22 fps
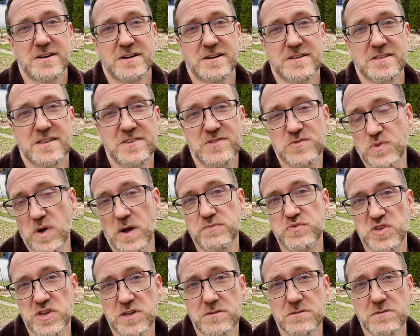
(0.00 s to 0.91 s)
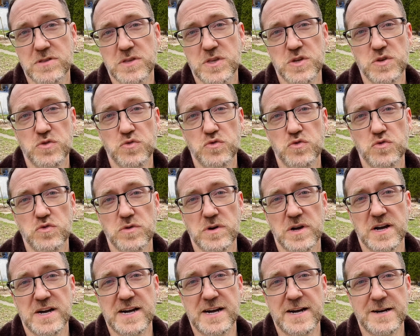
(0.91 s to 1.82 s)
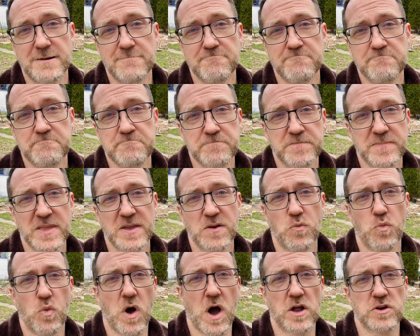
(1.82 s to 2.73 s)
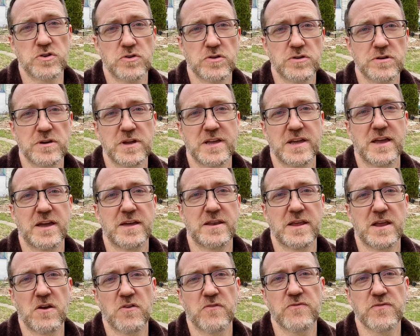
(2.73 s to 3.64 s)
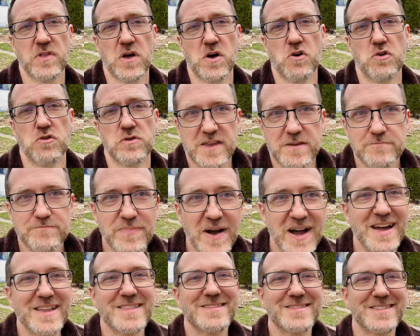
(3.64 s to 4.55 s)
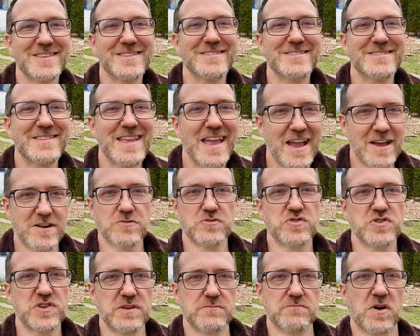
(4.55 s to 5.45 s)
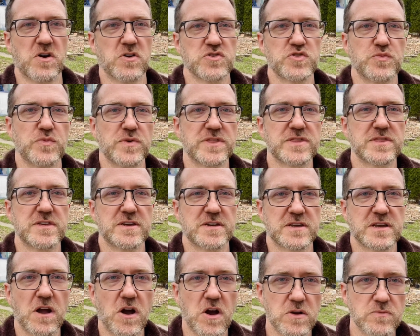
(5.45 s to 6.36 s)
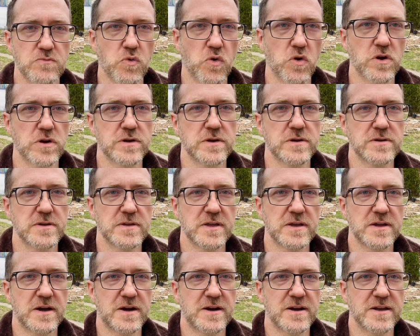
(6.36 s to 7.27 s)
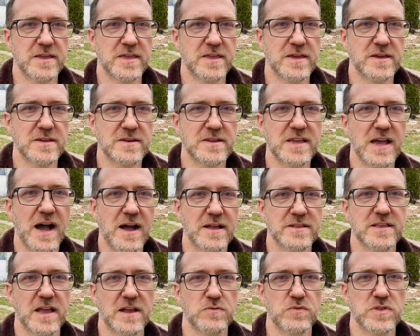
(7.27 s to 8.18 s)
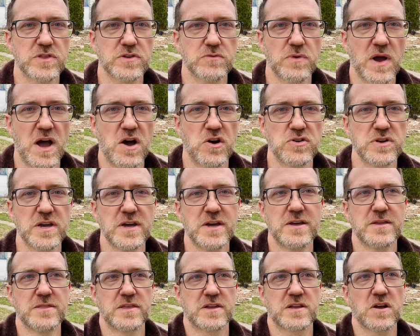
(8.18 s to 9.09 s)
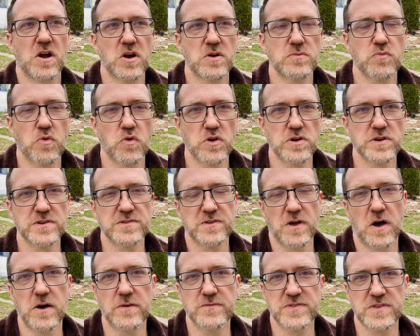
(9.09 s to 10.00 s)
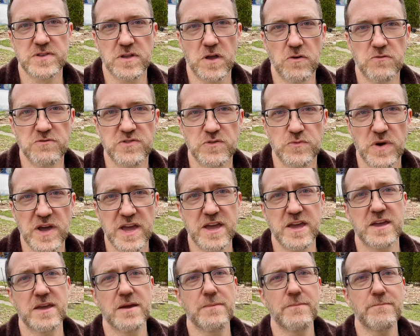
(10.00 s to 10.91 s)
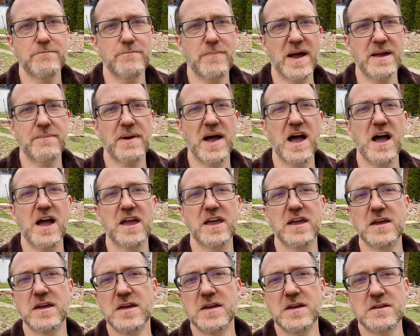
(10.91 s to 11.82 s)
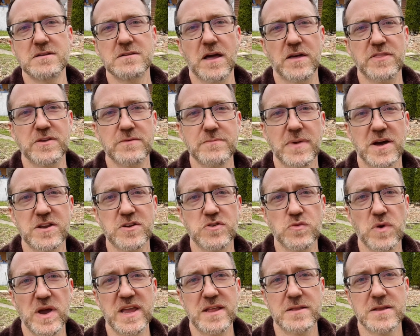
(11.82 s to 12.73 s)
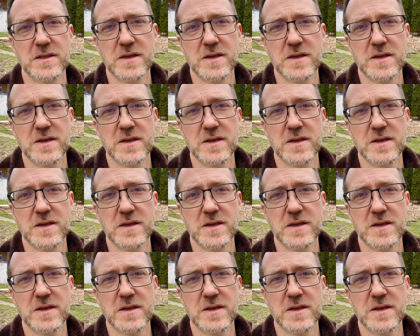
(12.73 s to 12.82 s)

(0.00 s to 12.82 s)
disruption to water and airflow. But the standard sheet mulch with the cardboard in contact with the ground, the cardboard dissolves and goes away. Bye-bye. Nothing but a great